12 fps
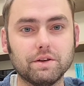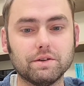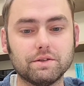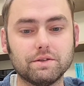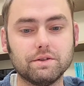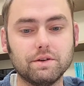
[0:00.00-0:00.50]

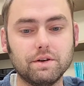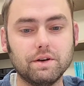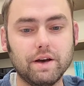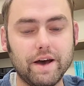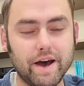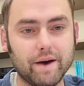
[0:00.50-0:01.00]
this
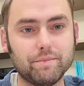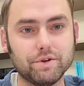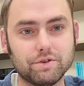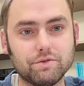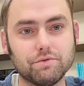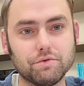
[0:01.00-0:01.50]

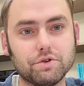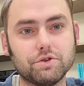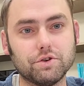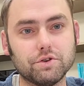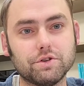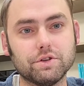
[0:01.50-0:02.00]
happens through the
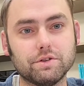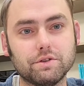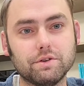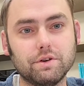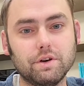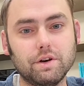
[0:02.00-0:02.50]
churches